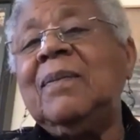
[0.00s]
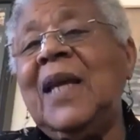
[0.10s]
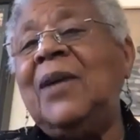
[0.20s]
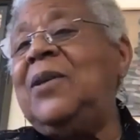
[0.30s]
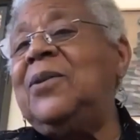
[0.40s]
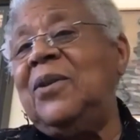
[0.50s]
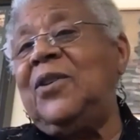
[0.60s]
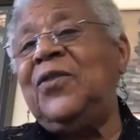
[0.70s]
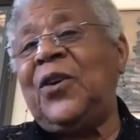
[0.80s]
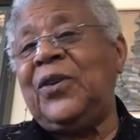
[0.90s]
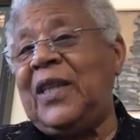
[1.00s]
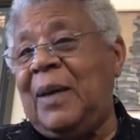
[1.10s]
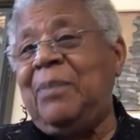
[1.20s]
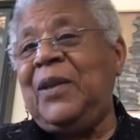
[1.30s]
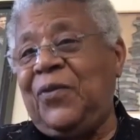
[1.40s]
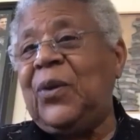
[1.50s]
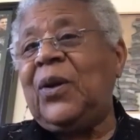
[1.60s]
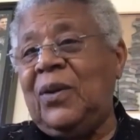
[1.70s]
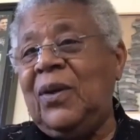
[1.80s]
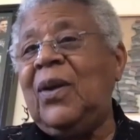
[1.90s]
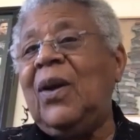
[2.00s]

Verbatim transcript: Now, you, sounds you like something my before. mom would say.